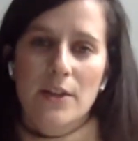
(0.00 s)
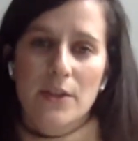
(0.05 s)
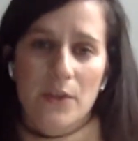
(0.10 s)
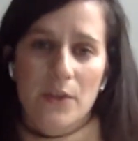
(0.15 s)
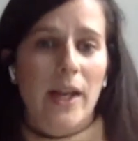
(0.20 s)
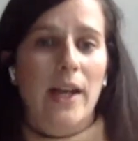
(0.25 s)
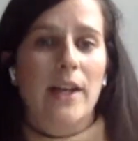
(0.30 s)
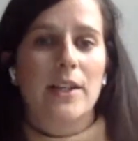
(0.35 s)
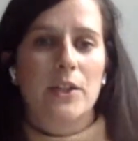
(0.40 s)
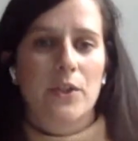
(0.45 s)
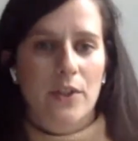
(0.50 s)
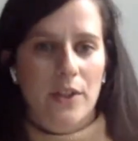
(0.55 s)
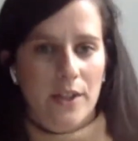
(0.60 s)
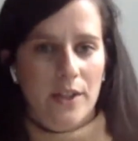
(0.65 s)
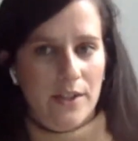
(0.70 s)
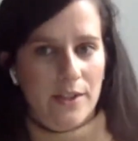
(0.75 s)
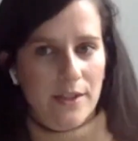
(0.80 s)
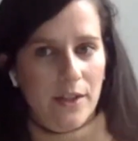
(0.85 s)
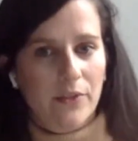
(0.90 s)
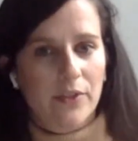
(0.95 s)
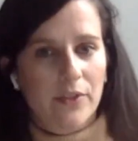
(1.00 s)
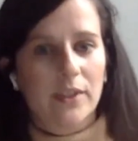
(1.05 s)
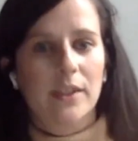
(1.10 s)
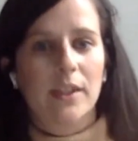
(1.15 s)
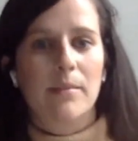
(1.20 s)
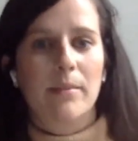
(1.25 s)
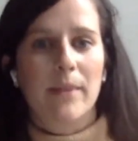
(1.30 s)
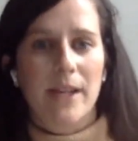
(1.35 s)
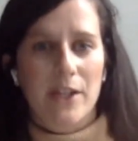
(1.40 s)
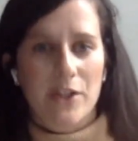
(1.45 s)
So yes, you can
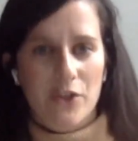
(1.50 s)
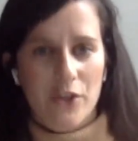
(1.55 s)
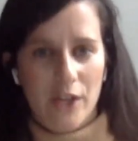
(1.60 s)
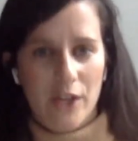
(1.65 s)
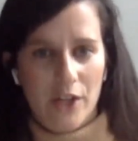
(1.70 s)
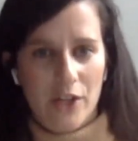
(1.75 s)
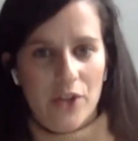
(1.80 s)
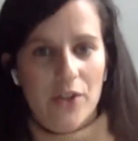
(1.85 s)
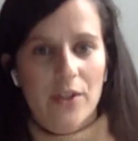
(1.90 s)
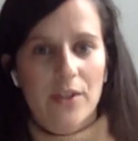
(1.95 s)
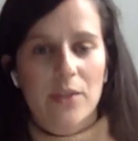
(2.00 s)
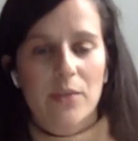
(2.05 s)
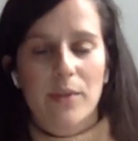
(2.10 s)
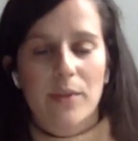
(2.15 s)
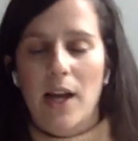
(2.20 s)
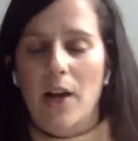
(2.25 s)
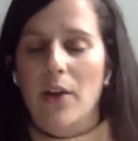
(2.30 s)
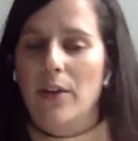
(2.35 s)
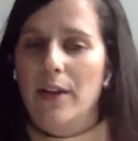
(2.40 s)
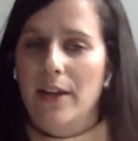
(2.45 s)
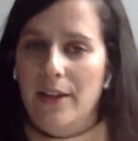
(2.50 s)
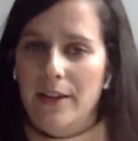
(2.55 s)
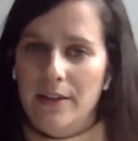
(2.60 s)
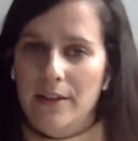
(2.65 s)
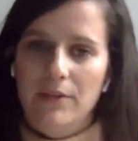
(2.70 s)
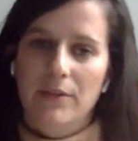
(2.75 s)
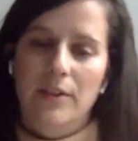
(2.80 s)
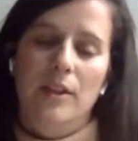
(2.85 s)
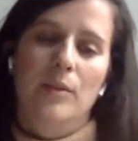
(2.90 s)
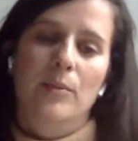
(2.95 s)
definitely make changes without any
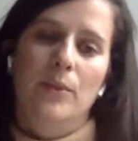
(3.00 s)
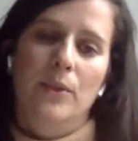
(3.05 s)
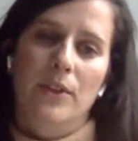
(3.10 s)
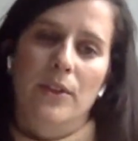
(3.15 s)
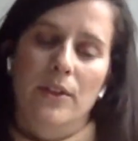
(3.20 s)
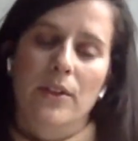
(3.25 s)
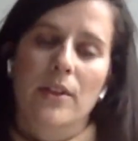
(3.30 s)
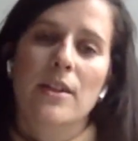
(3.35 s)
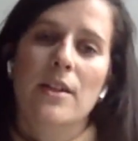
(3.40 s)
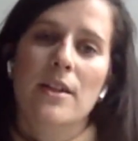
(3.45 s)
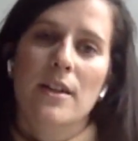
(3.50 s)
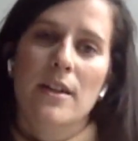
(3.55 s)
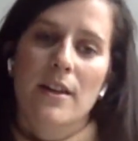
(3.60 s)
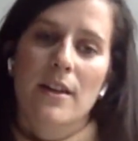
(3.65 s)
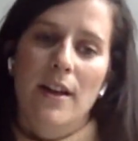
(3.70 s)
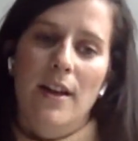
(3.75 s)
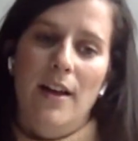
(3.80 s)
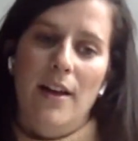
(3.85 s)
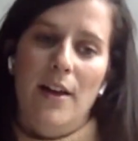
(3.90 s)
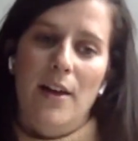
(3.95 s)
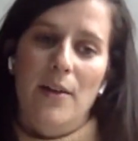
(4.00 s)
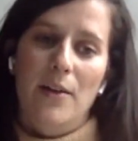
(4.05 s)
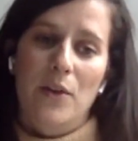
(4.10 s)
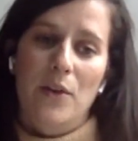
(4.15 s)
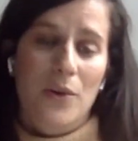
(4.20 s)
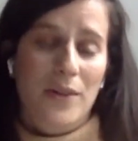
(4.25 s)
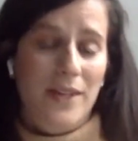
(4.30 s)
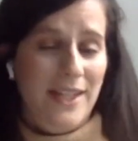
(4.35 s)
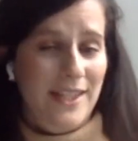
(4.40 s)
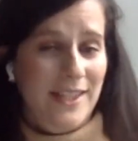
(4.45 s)
developer uh,
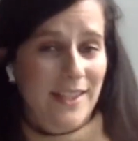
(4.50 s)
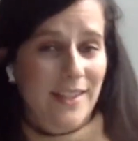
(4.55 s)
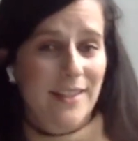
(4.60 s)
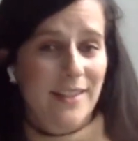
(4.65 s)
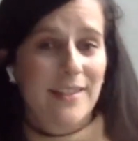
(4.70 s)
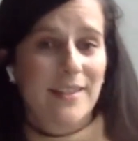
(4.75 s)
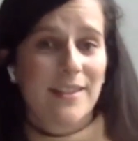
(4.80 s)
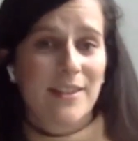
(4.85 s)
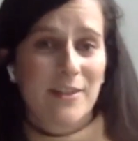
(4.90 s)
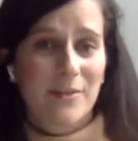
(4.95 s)
coding skills.